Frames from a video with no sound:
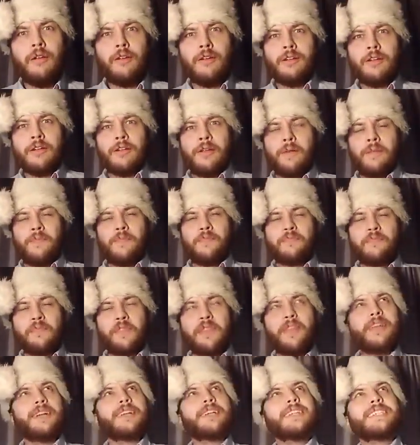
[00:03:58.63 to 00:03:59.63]
Has a
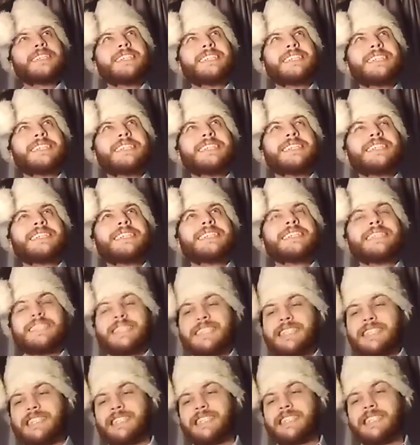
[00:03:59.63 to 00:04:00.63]
history of making false
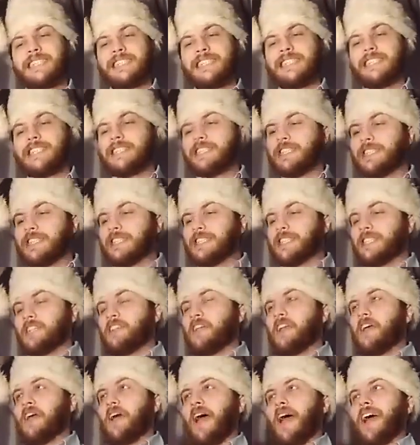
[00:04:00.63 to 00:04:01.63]
allegations against
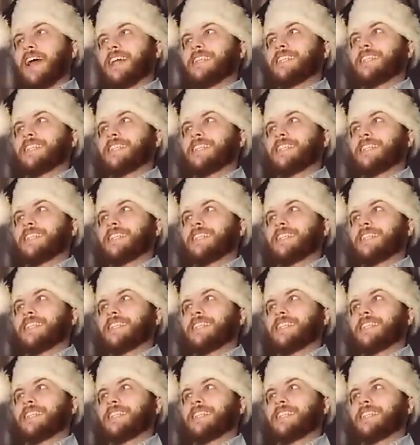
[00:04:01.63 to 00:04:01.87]
men.